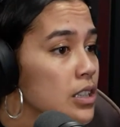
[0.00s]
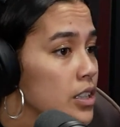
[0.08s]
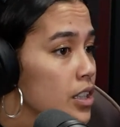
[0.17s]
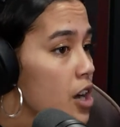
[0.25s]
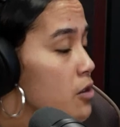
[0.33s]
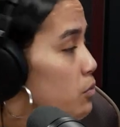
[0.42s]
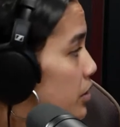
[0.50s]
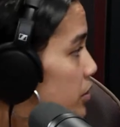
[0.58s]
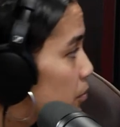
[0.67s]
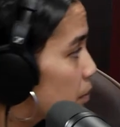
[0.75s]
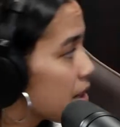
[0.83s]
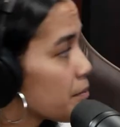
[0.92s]
you know,
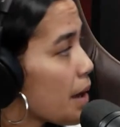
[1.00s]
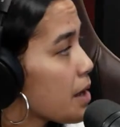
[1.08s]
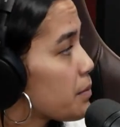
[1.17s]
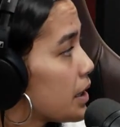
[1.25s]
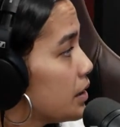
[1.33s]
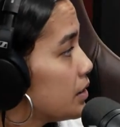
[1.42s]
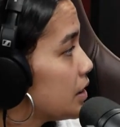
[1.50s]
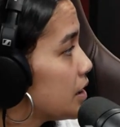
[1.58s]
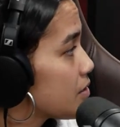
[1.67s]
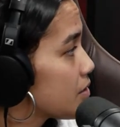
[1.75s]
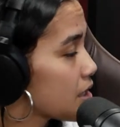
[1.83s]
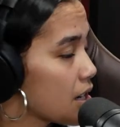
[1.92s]
with your pen and paper,
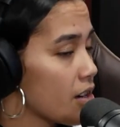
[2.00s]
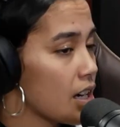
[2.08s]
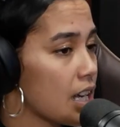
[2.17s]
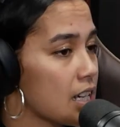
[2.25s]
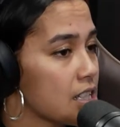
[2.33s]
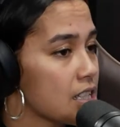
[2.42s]
as you were saying earlier.